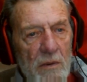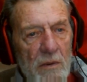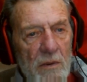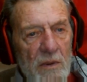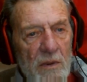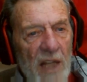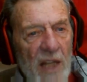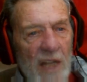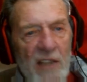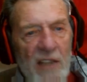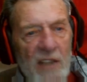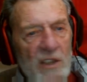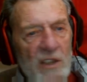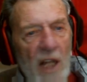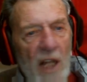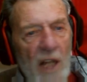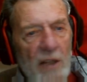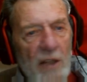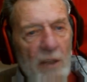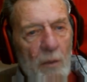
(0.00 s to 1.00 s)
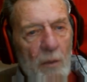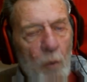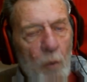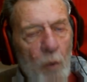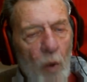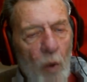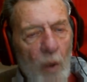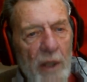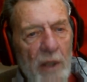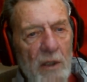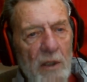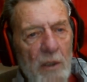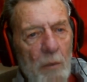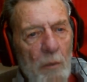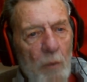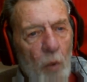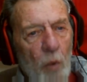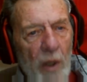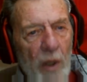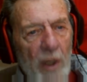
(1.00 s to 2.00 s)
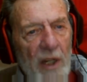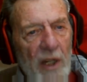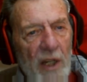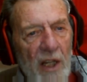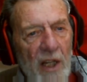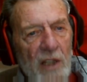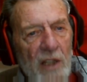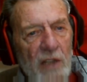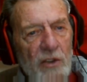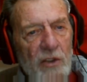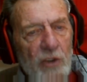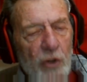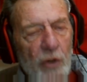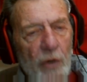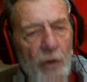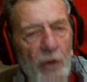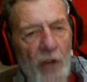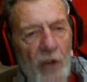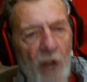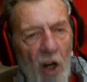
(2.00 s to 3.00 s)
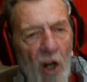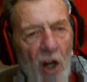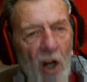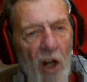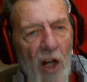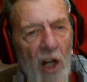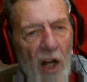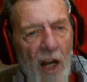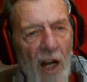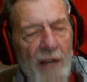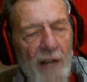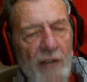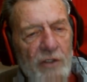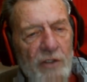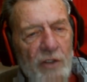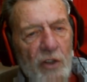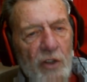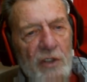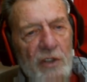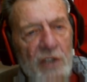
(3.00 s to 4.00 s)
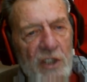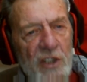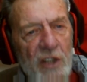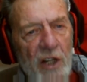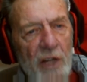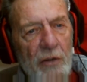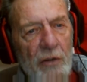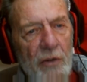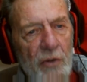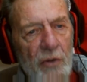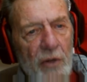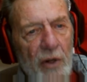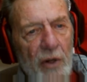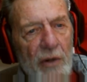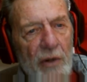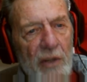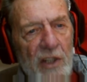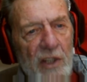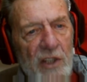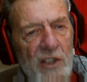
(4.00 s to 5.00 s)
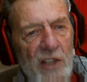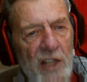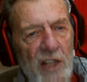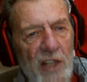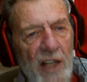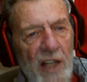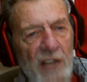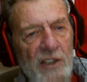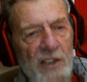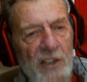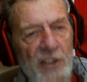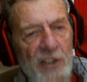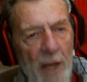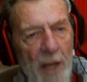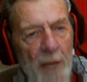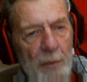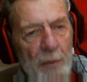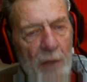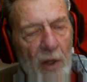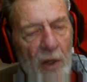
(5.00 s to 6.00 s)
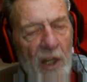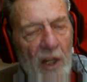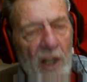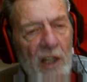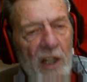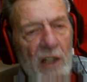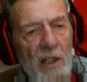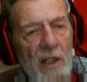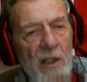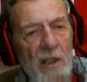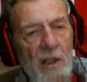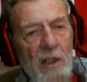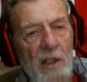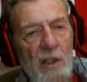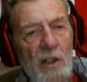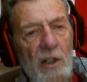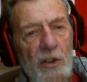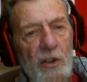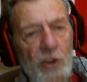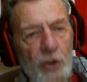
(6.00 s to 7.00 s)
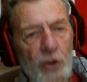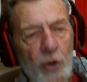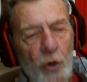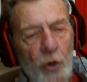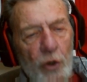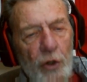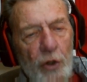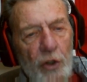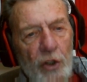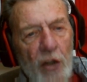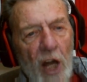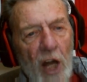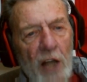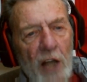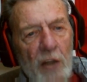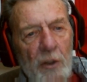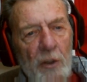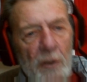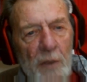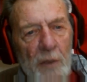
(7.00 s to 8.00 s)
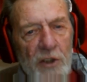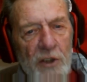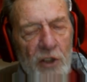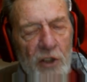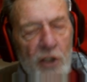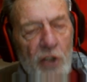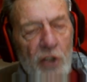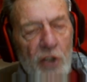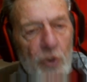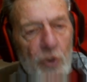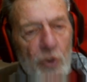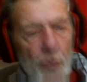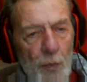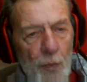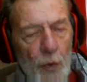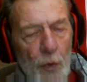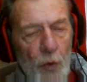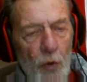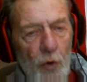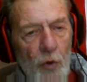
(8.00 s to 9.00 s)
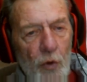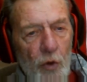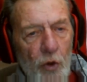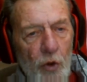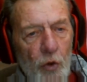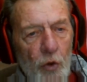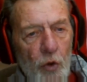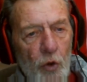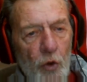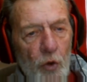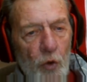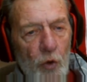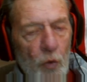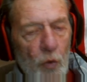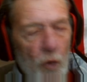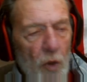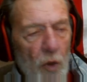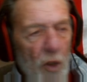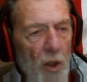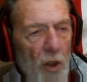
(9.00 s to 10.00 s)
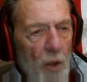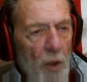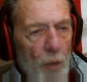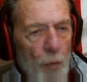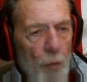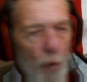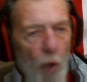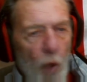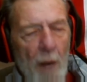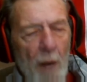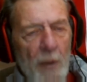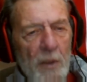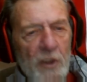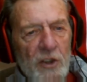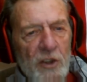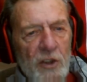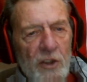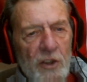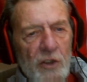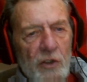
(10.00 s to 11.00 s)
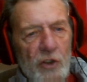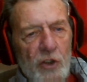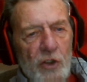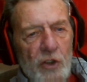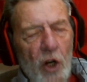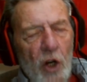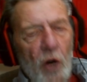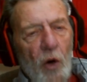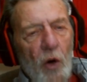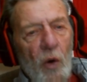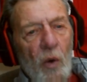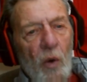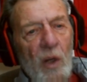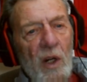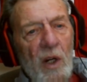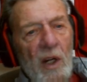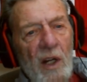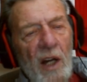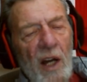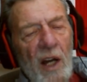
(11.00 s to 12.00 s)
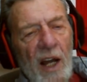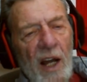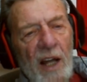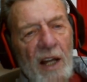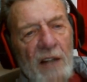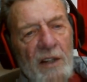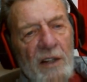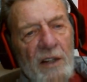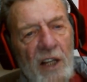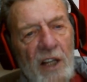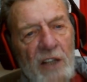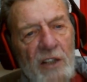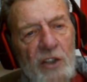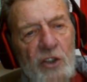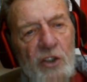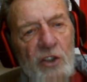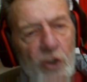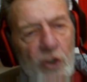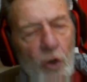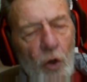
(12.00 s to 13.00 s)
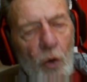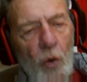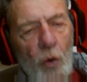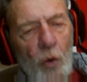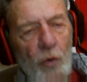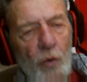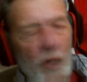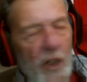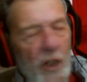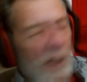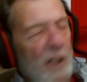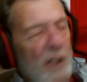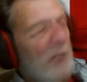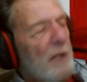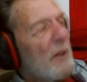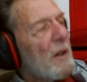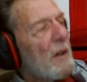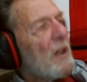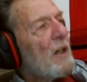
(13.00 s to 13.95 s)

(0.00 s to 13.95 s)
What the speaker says: that's not the point. The point is, you're the archives, you're the Secretary of State's deputy. Show your documents that you promised to show, and then show the